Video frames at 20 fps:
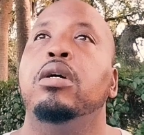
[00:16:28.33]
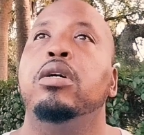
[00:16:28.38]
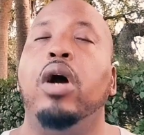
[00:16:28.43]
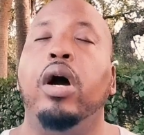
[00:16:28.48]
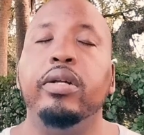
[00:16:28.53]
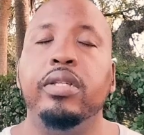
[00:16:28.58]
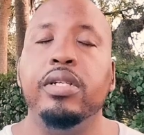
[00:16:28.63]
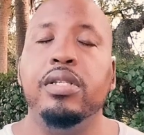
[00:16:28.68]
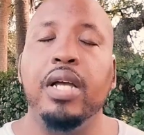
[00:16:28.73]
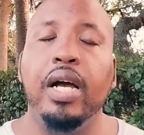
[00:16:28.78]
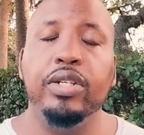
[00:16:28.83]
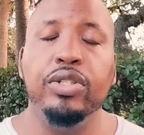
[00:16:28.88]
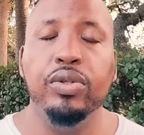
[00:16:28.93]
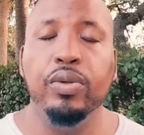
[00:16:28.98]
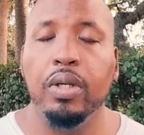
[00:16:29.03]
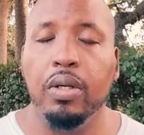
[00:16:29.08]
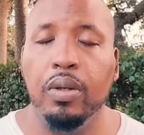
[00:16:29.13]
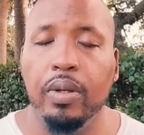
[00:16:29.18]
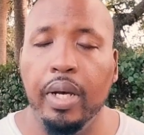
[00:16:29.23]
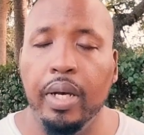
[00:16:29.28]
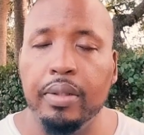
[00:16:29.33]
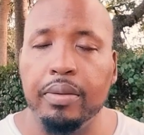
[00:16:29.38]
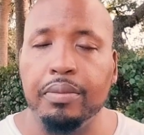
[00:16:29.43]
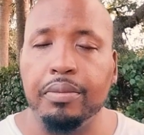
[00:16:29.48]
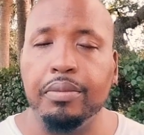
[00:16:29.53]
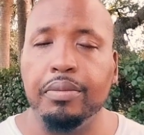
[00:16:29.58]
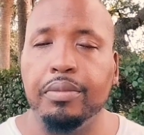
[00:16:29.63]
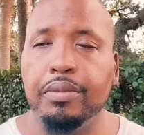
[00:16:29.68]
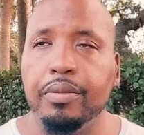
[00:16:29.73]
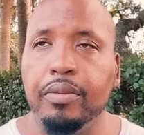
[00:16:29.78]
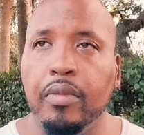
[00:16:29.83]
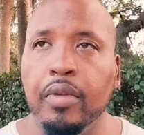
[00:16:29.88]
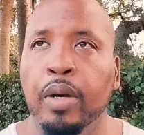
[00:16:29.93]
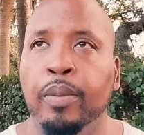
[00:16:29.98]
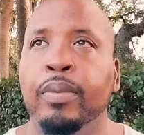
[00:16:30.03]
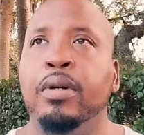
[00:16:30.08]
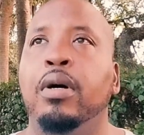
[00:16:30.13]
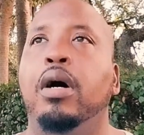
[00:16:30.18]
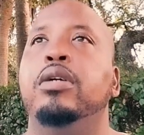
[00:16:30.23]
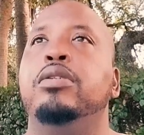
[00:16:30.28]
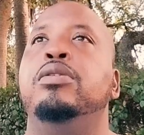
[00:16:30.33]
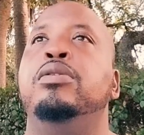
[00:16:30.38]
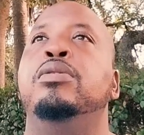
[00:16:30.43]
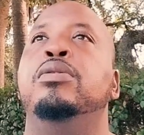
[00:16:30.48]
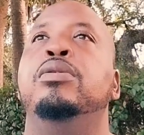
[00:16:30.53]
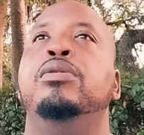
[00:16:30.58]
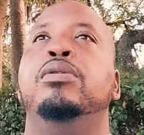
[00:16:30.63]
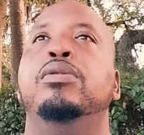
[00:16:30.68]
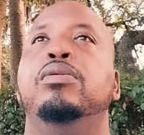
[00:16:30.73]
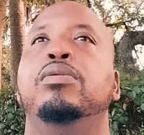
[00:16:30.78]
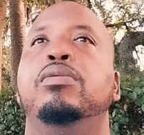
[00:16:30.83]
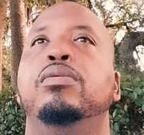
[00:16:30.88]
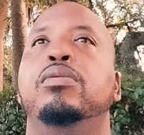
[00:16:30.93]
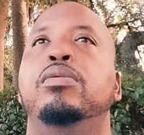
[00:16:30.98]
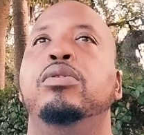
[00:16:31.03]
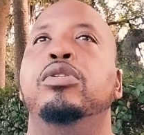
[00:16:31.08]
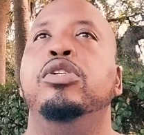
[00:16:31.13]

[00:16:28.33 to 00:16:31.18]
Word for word: Carlton's not doing okay in regards to